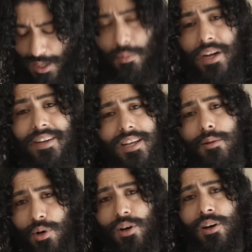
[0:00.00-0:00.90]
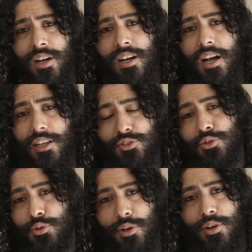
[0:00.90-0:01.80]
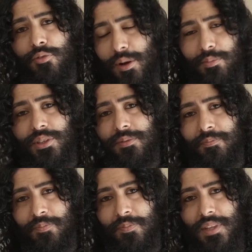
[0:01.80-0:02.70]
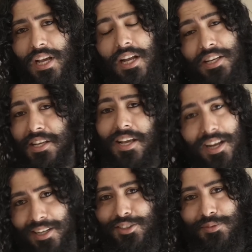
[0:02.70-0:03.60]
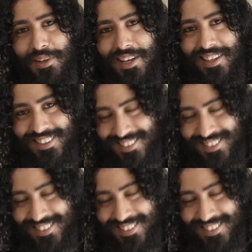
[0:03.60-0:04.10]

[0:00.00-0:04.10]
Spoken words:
My neighbor has the nuclear weapon And he hates me.